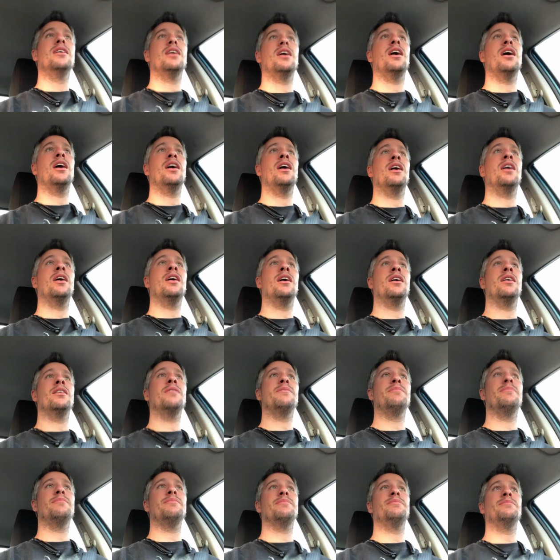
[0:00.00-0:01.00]
uh,
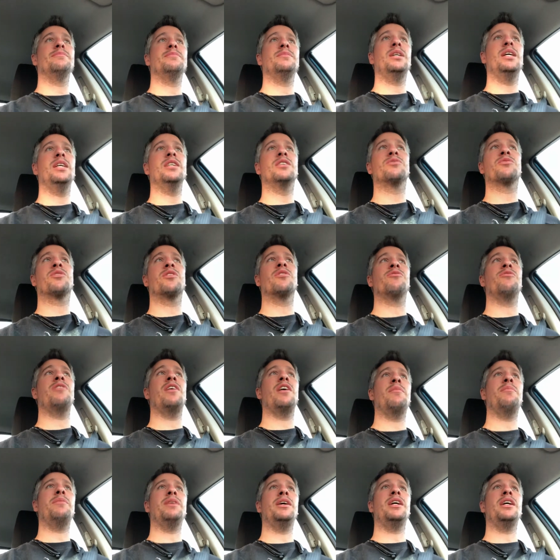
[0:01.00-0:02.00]
it's for
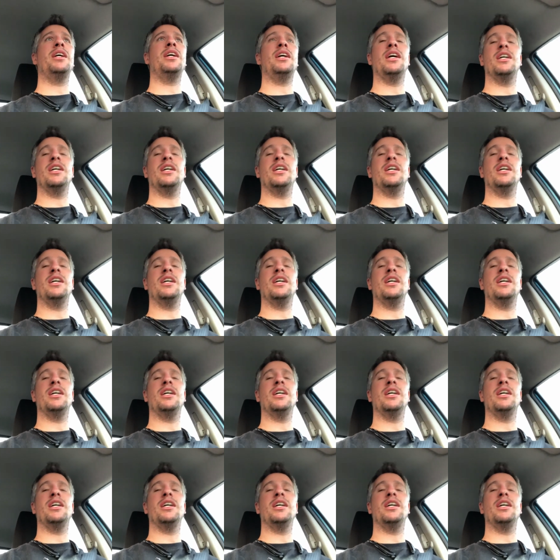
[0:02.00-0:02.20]
family,